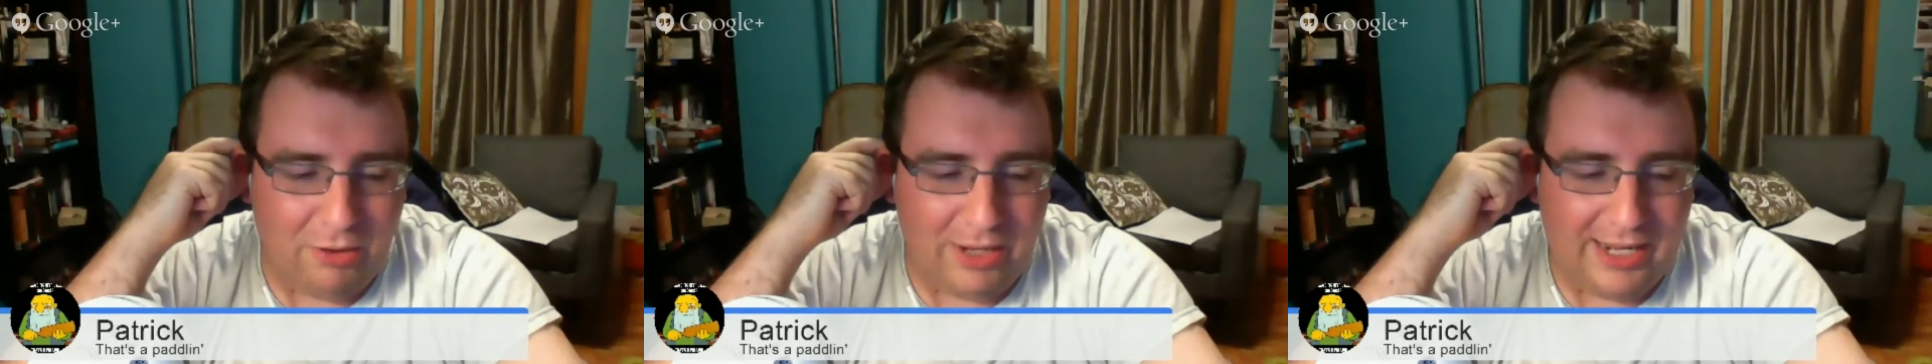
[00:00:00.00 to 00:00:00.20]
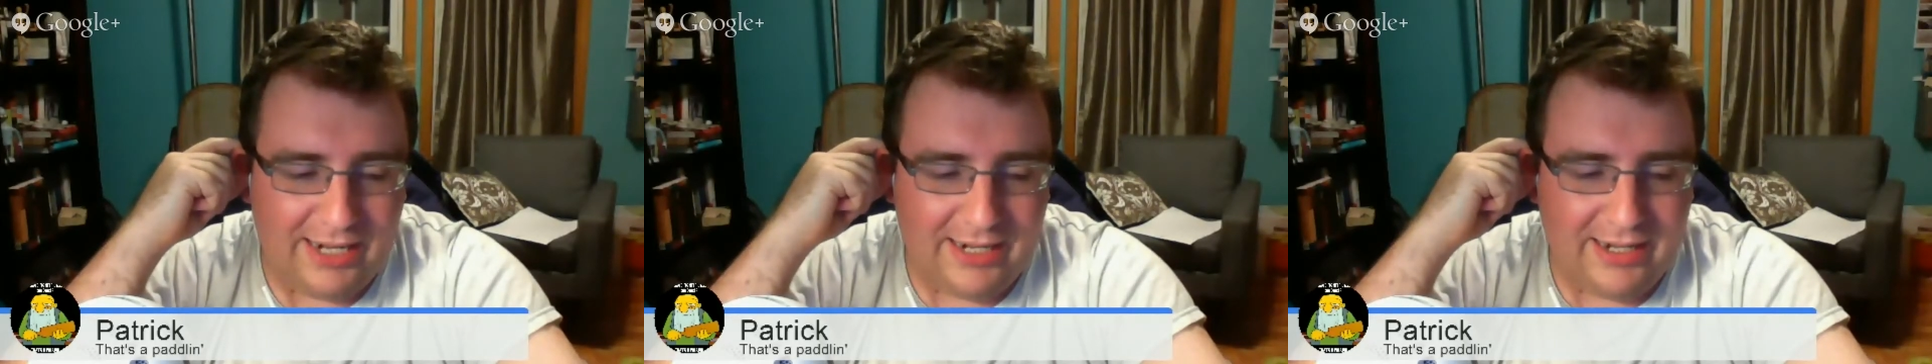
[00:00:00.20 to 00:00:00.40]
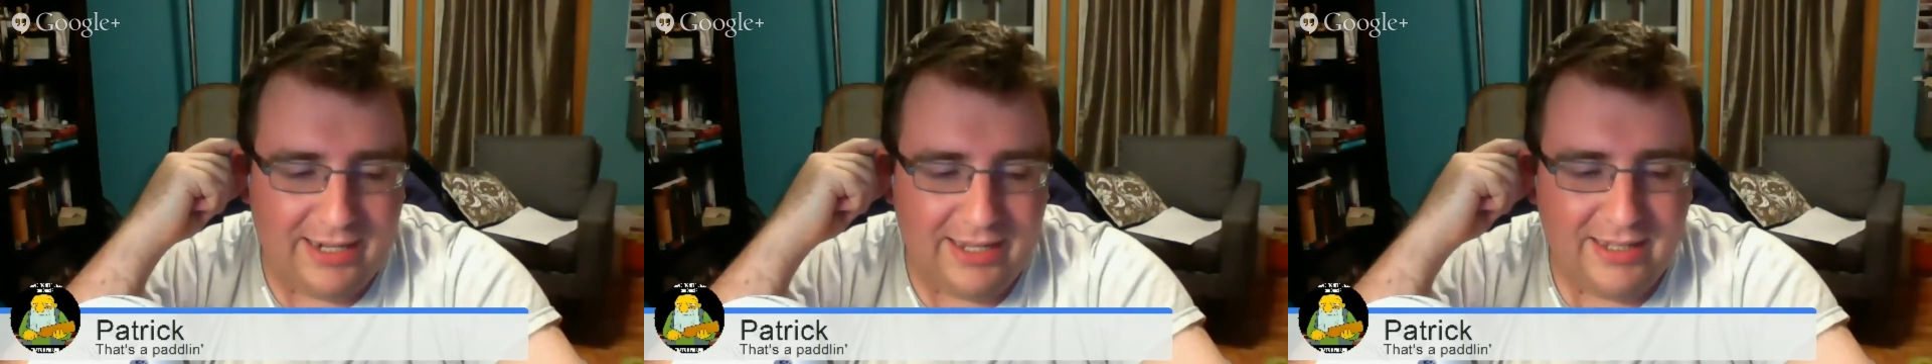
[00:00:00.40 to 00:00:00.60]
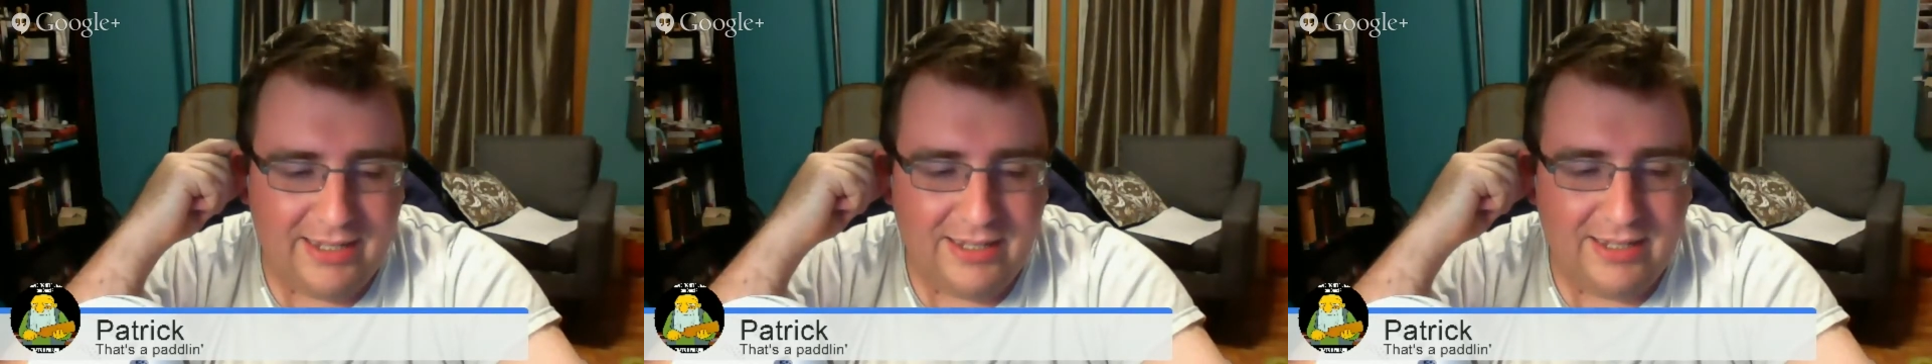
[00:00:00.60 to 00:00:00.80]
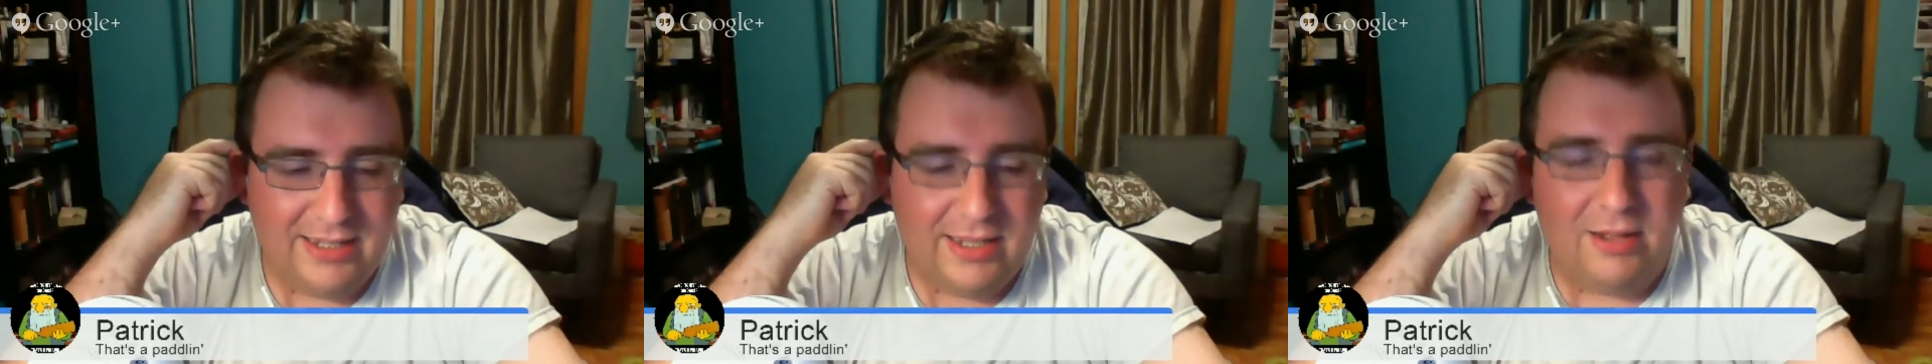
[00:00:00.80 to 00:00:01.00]
it?
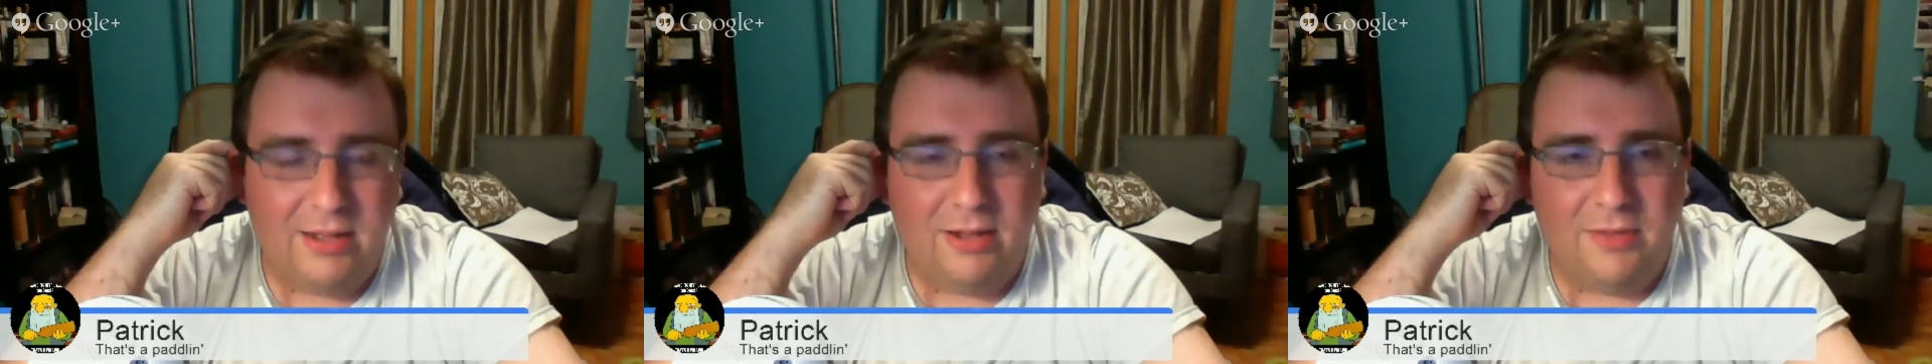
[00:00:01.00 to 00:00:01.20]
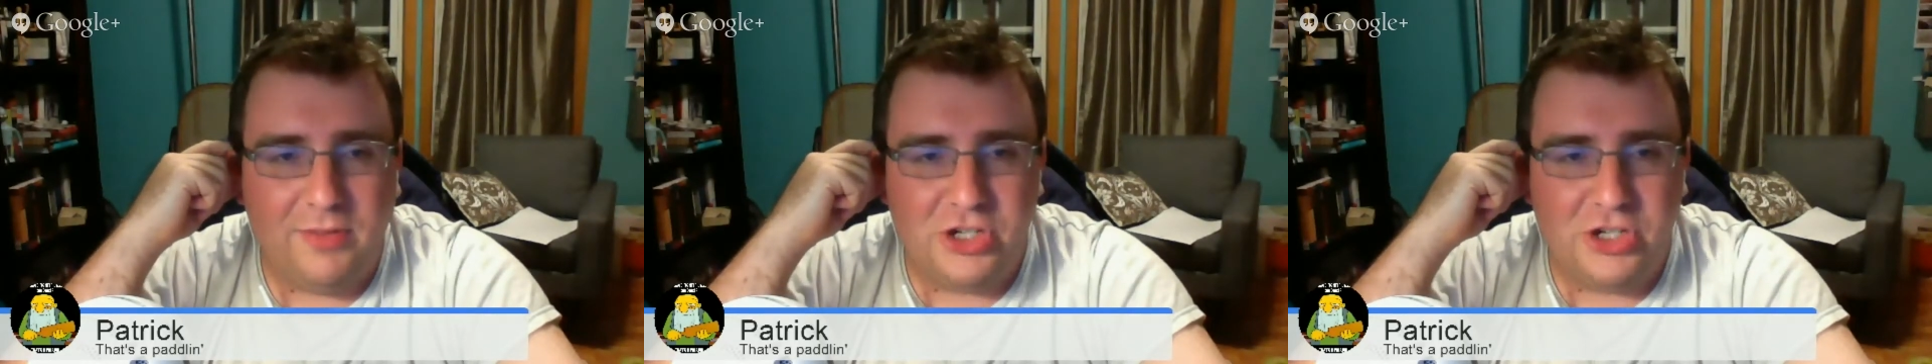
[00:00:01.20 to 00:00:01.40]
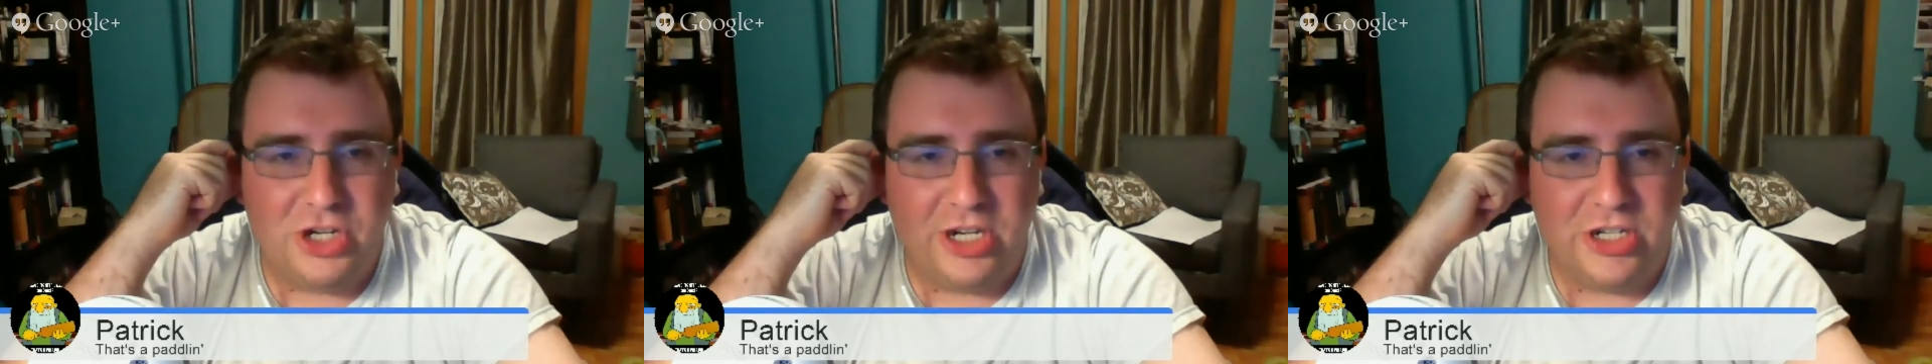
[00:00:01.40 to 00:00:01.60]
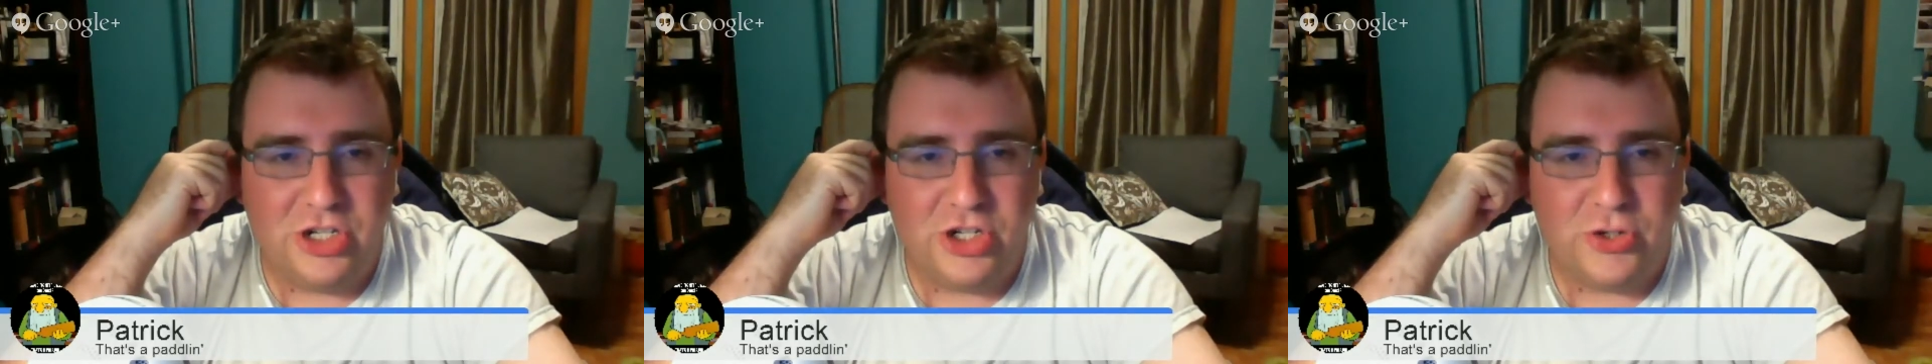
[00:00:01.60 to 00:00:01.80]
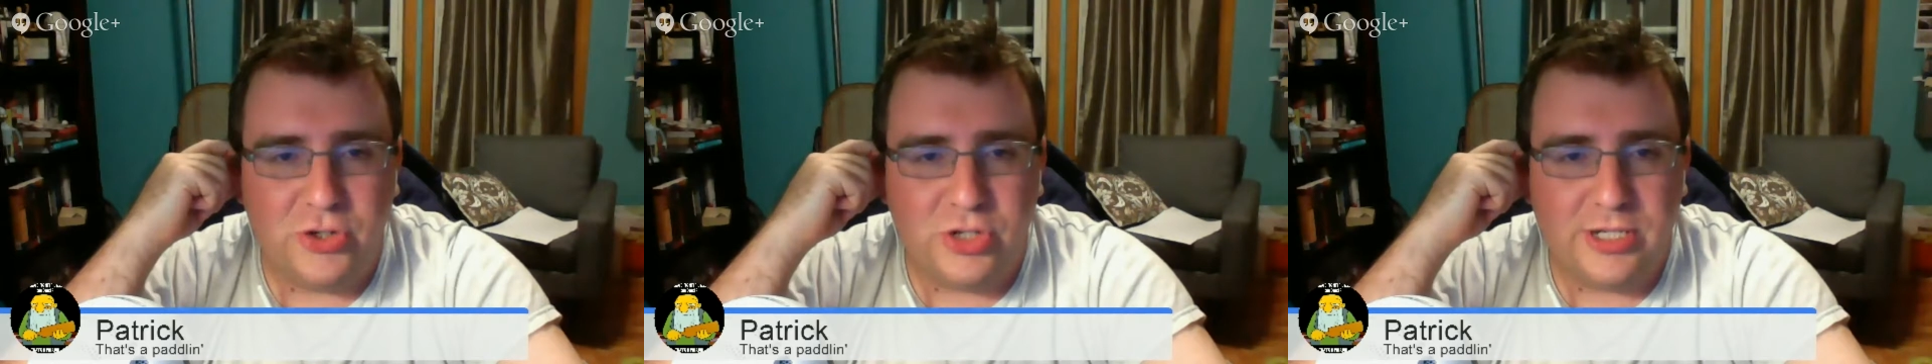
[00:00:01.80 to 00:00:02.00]
The gin and
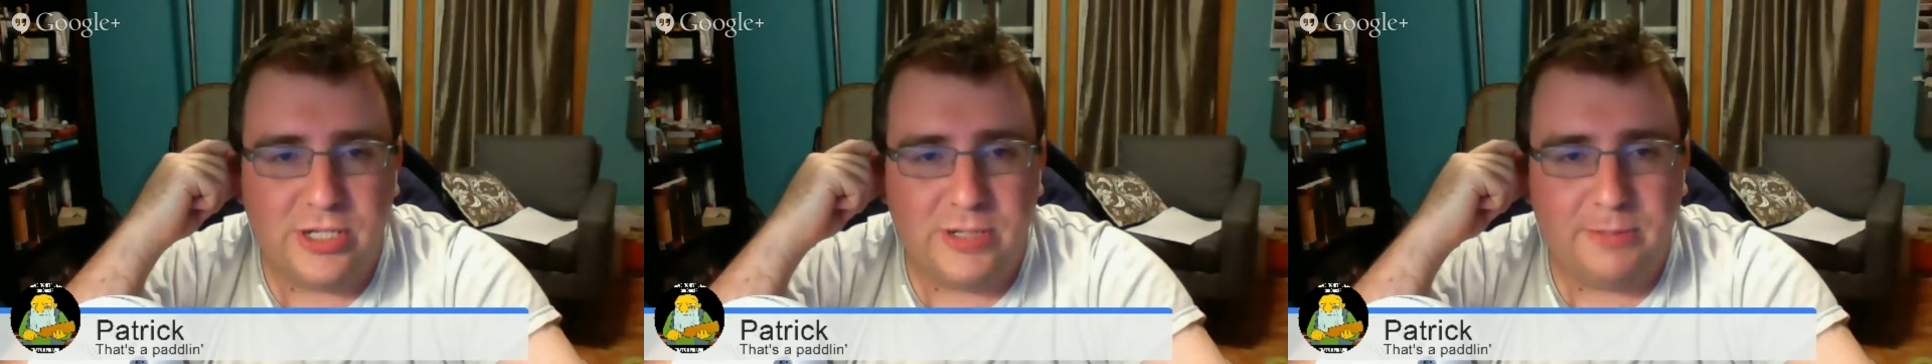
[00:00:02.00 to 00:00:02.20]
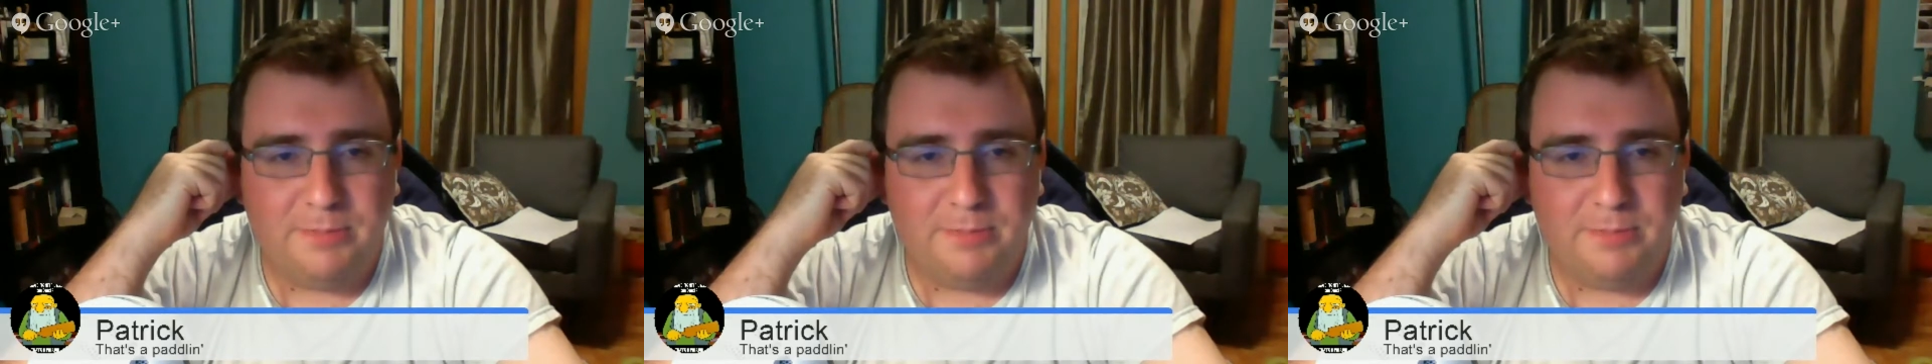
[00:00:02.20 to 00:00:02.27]
juice.